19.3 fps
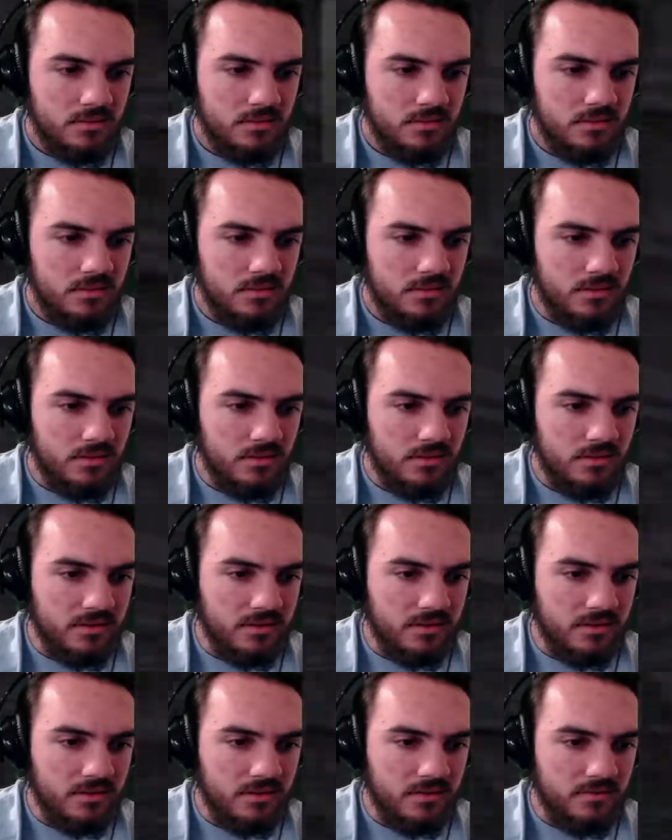And then,
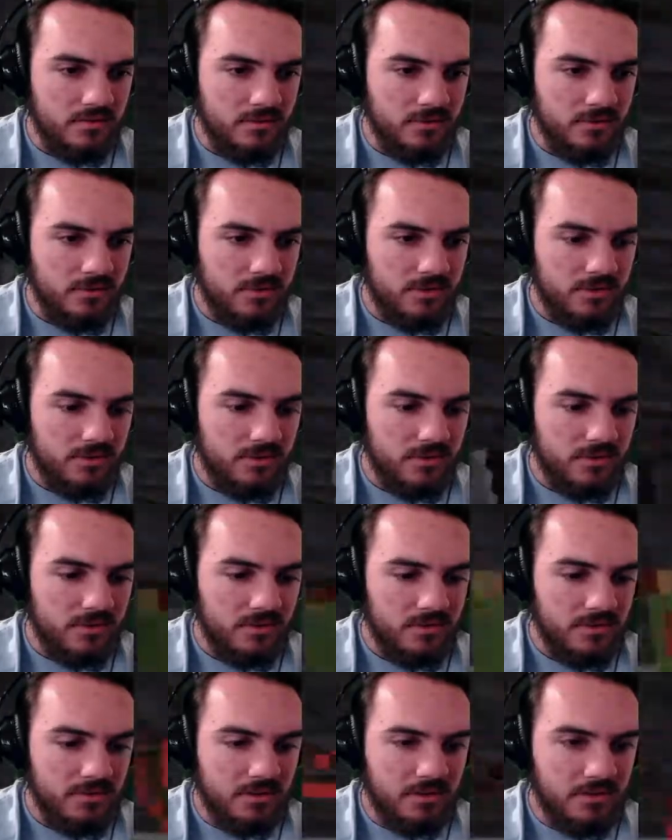can I get the fourth one?
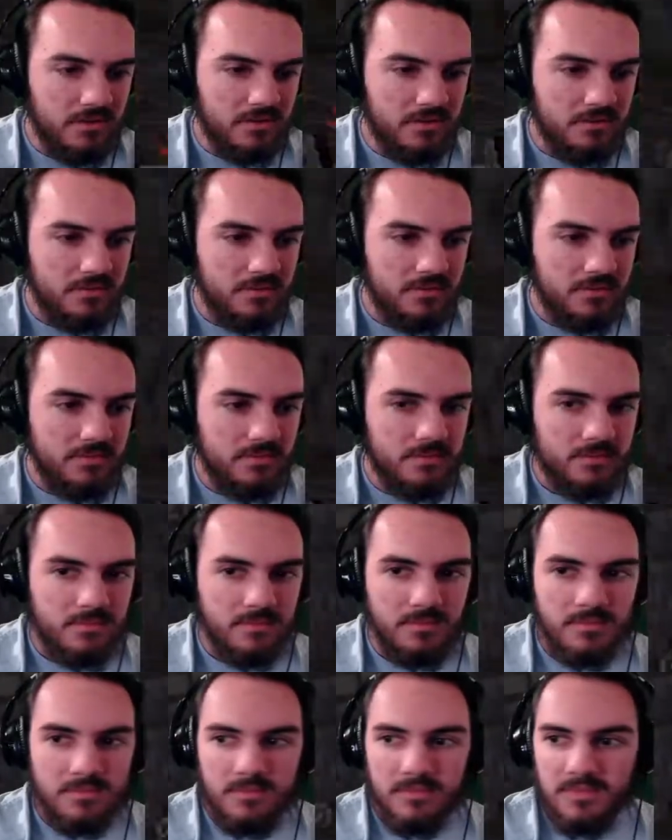There we go.
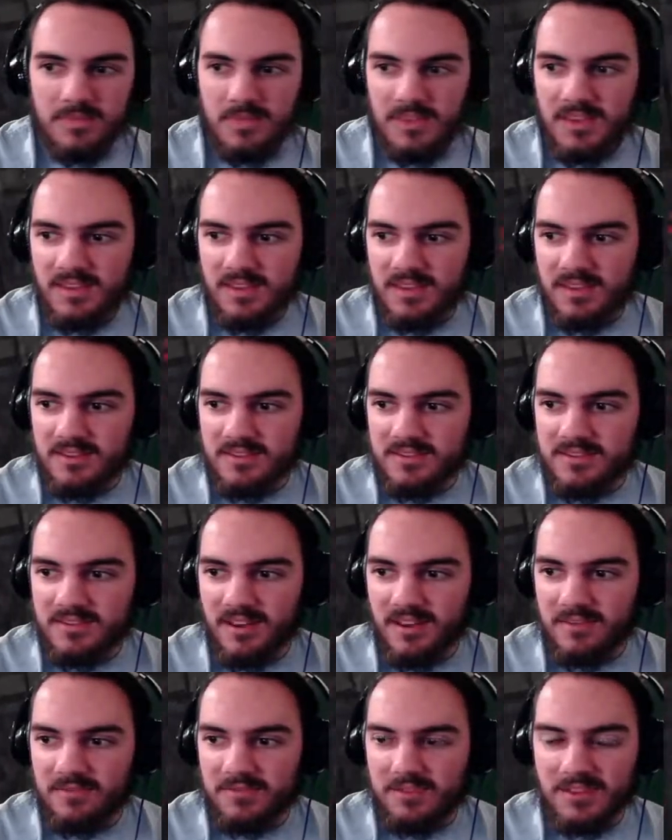That was
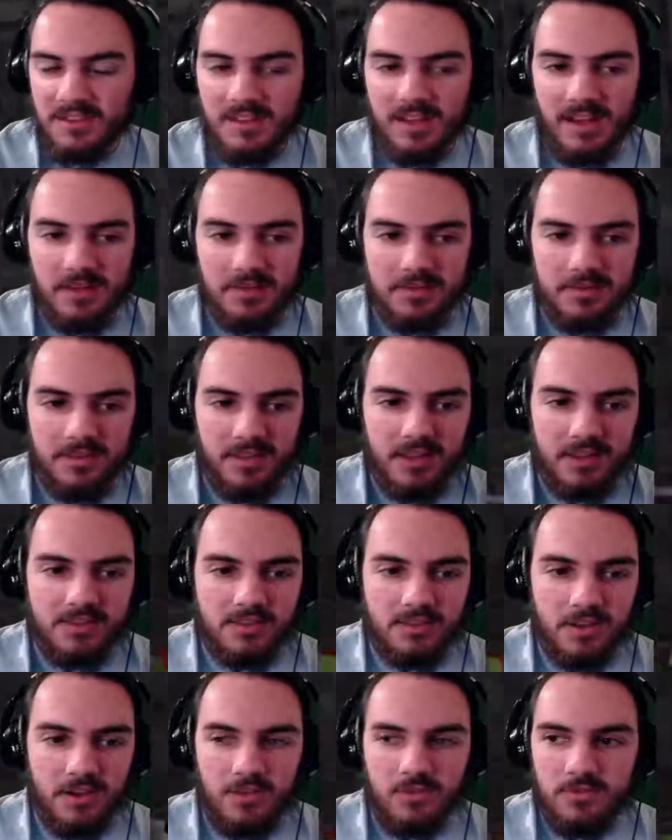awfully loud. That's
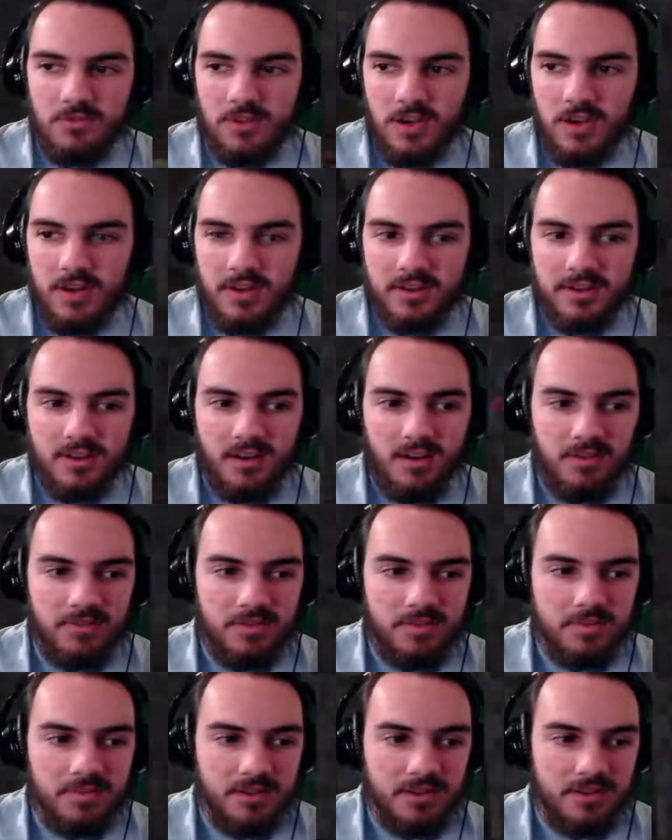an awfully hot
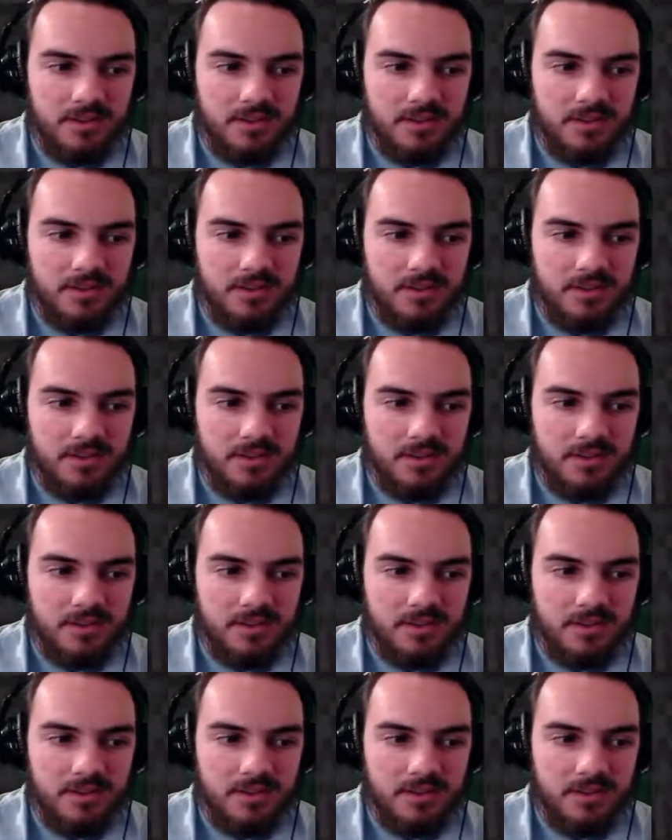coffee pot.